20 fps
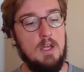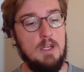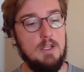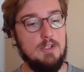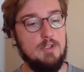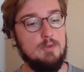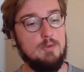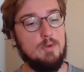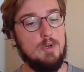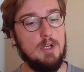
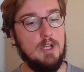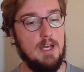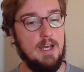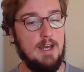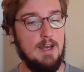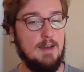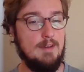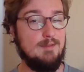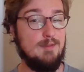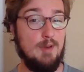you want to
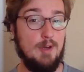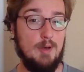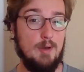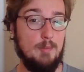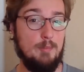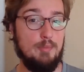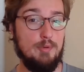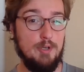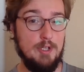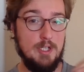have a
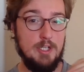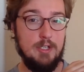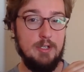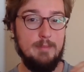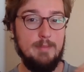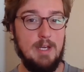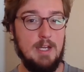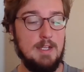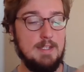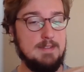pretty good
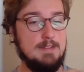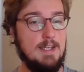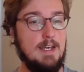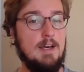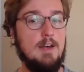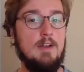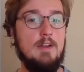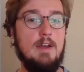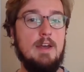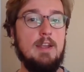amount of
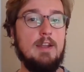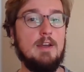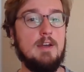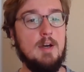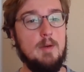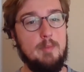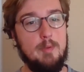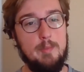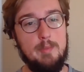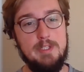tell and a
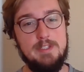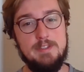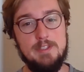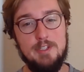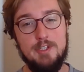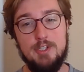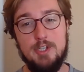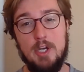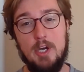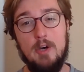couple bits of
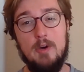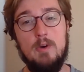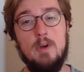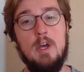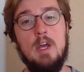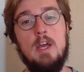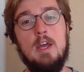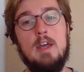show